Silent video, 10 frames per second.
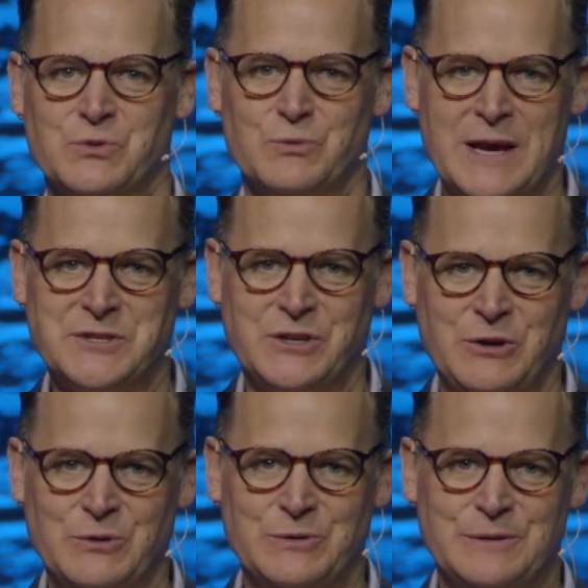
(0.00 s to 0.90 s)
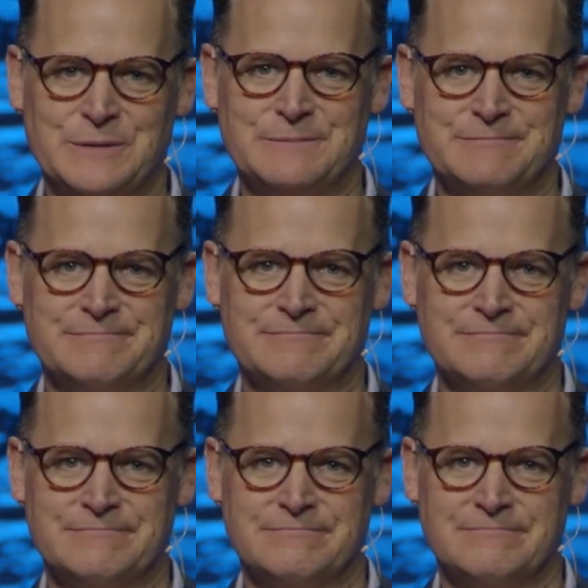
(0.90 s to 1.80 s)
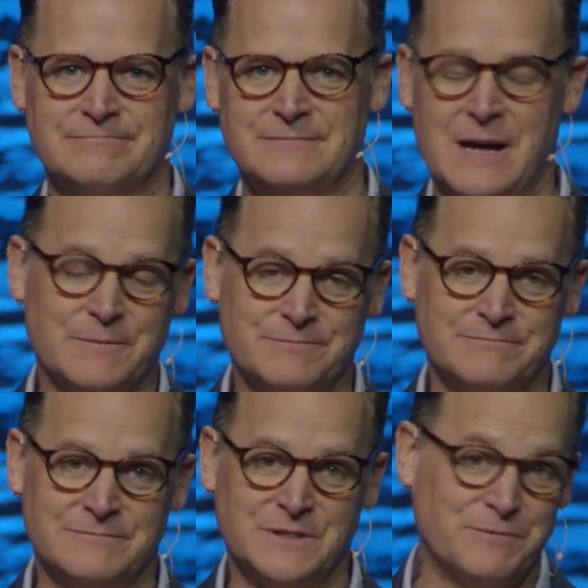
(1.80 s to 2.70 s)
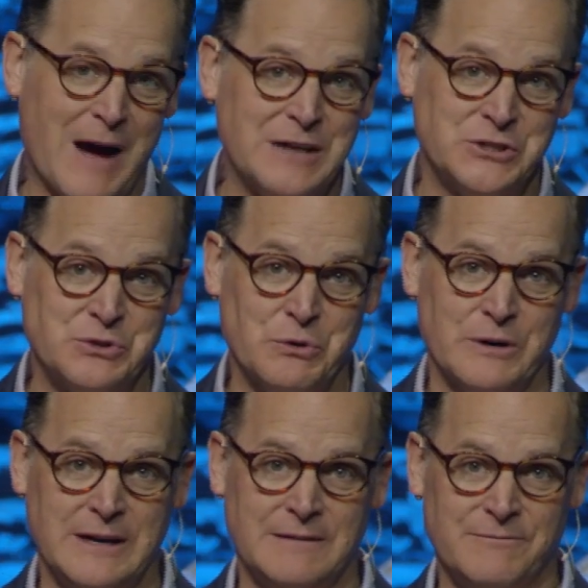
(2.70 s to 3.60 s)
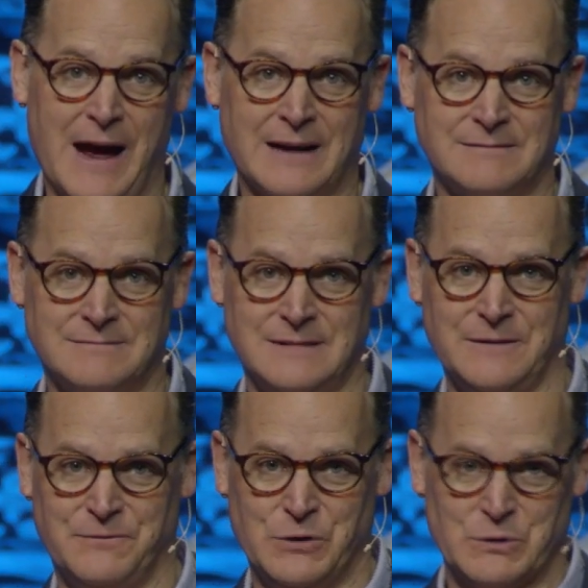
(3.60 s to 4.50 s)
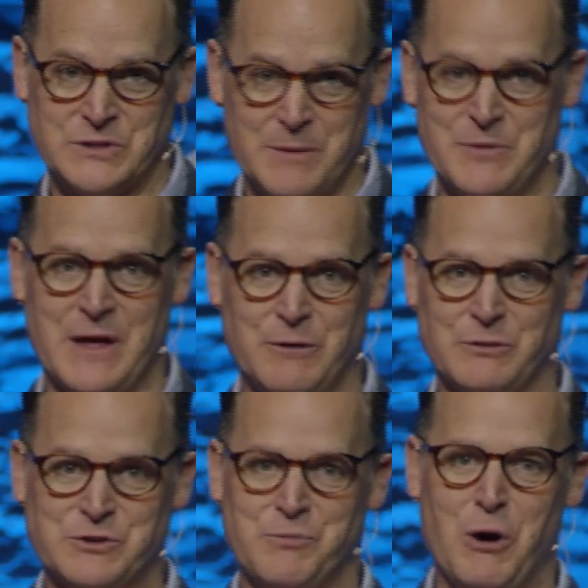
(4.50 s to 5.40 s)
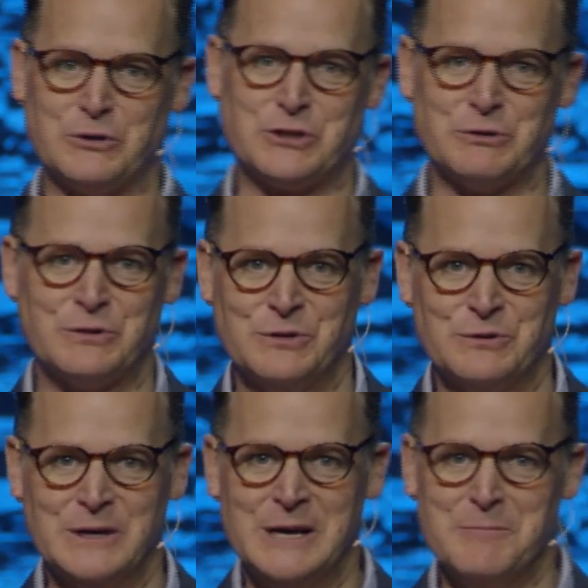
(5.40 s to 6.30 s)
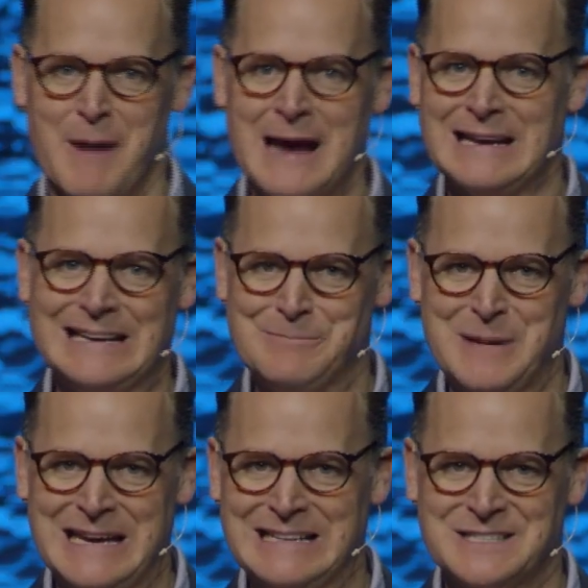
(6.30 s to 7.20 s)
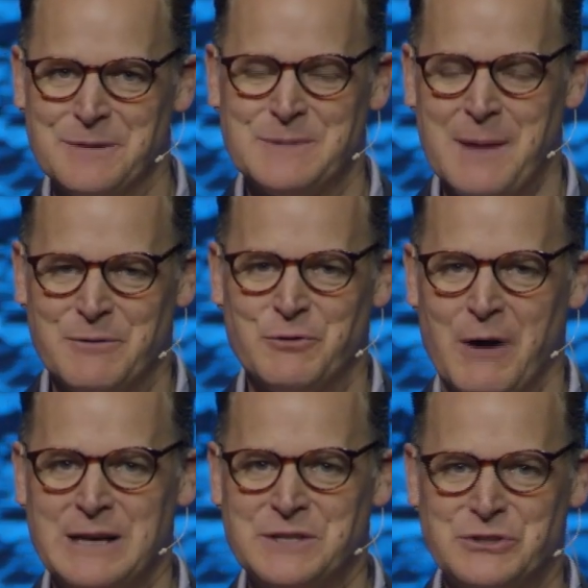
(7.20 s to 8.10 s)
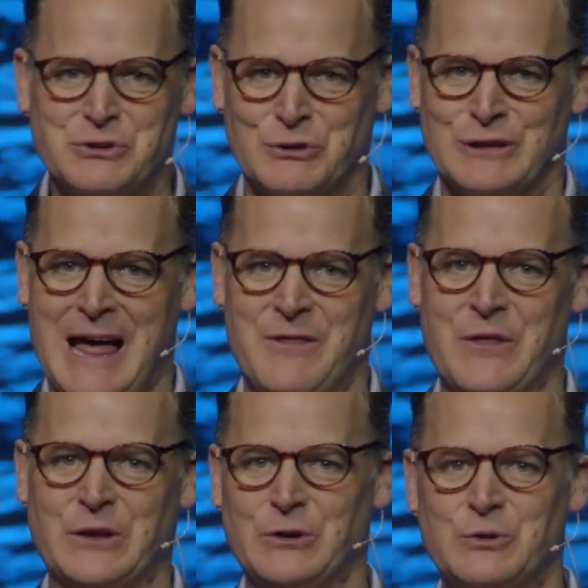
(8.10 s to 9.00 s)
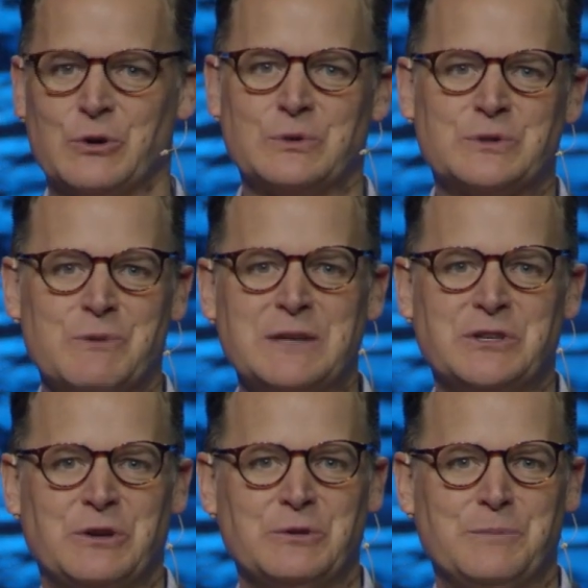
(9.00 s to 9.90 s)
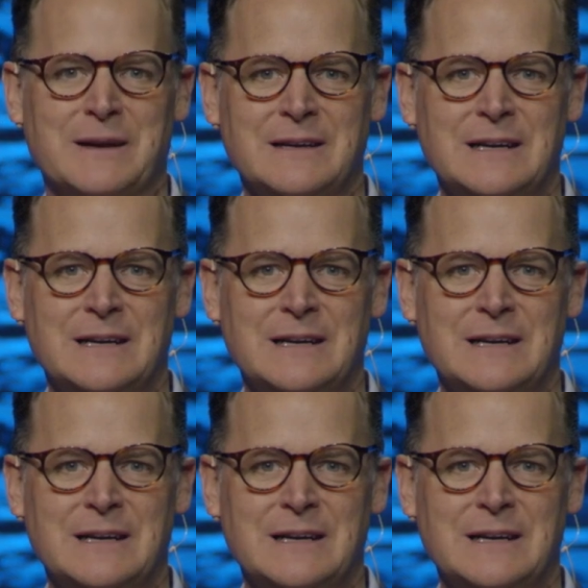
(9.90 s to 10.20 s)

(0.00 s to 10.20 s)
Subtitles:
rescued. Now, it's a fine story. In fact, if you're sympathetic with small children who might be in some type of crisis, you're glad that the little girl was rescued, but